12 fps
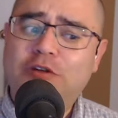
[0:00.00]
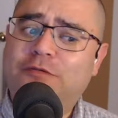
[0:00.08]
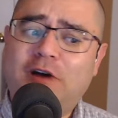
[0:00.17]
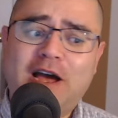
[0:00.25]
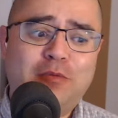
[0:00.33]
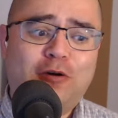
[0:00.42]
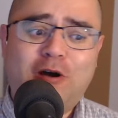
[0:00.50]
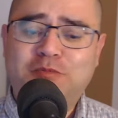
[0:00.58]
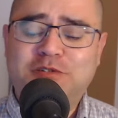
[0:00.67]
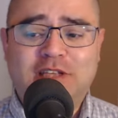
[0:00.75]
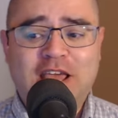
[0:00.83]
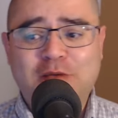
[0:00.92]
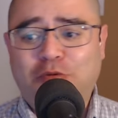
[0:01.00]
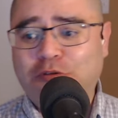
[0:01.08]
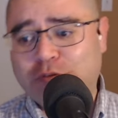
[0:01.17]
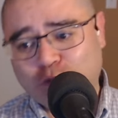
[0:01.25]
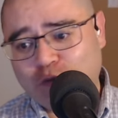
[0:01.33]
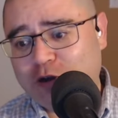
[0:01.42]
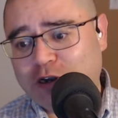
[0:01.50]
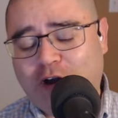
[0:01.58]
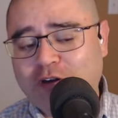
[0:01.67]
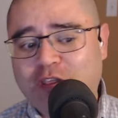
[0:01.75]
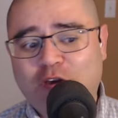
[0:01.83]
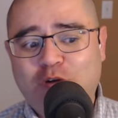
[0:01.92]
the fiber optic cable through an
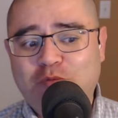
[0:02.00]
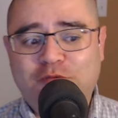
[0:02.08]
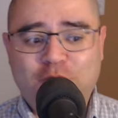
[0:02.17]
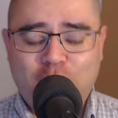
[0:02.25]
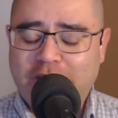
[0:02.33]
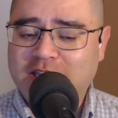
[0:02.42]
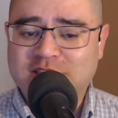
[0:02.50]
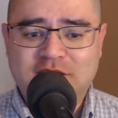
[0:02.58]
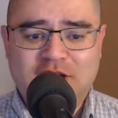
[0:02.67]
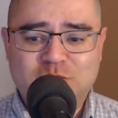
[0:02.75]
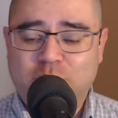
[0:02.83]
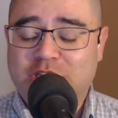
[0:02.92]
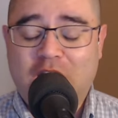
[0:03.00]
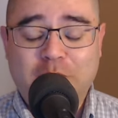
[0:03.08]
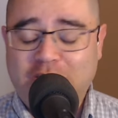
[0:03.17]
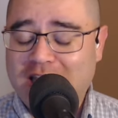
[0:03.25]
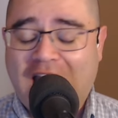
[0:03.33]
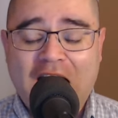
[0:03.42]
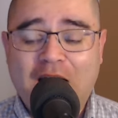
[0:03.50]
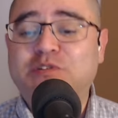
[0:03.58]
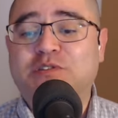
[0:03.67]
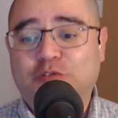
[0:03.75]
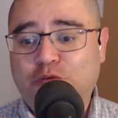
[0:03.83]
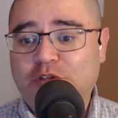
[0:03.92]
Onkyo before it gets the Xbox. I mean,
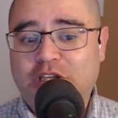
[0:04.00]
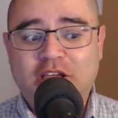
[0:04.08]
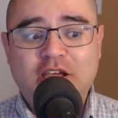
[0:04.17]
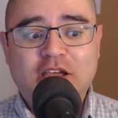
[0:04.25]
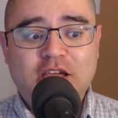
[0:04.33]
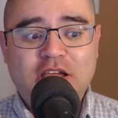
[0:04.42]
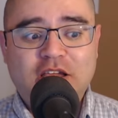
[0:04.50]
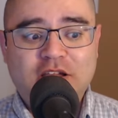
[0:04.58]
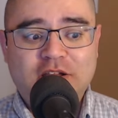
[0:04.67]
absolutely seems unlikely.